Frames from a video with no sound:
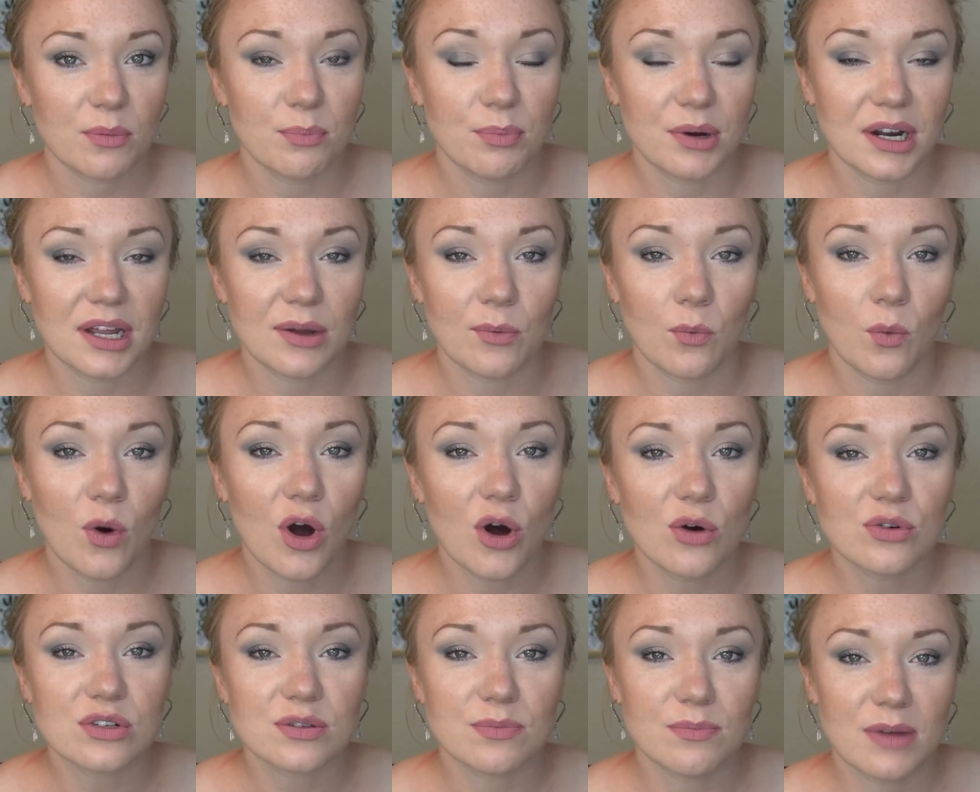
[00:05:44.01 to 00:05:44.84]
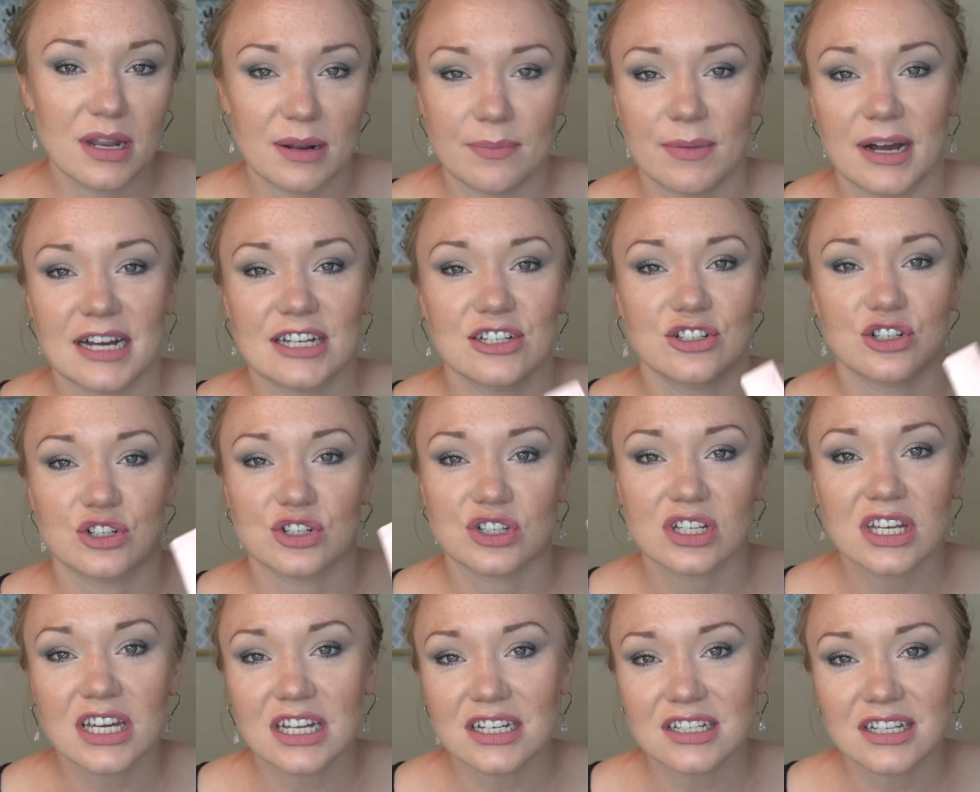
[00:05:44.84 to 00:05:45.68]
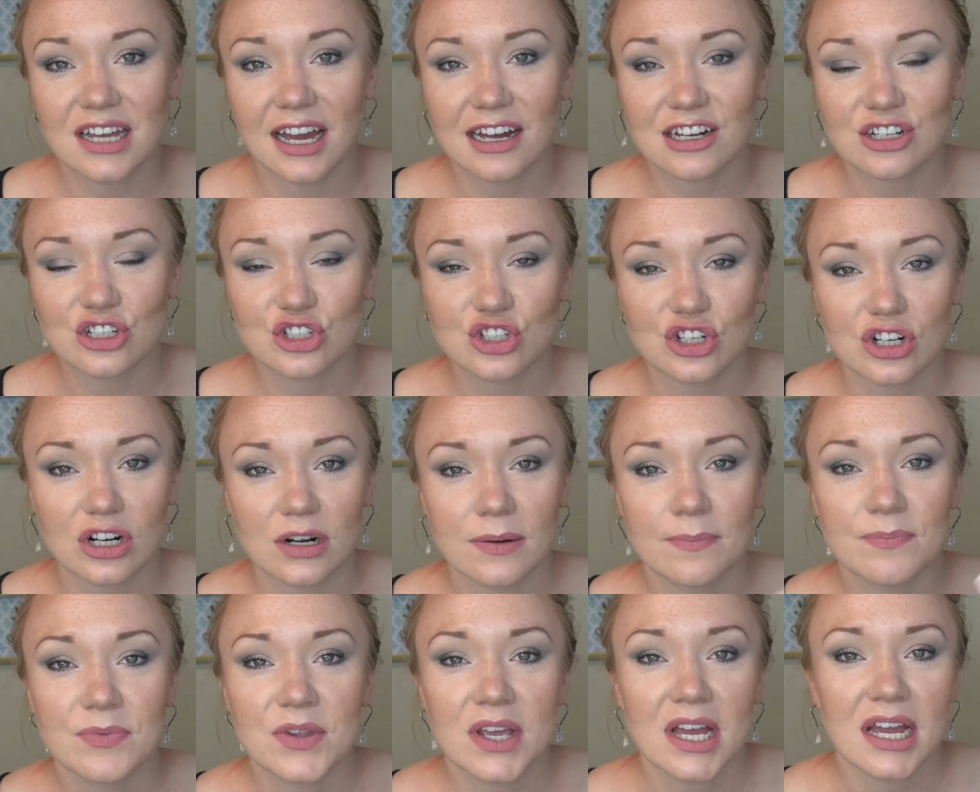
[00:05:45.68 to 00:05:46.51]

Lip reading: But it won't minimize your skin texture.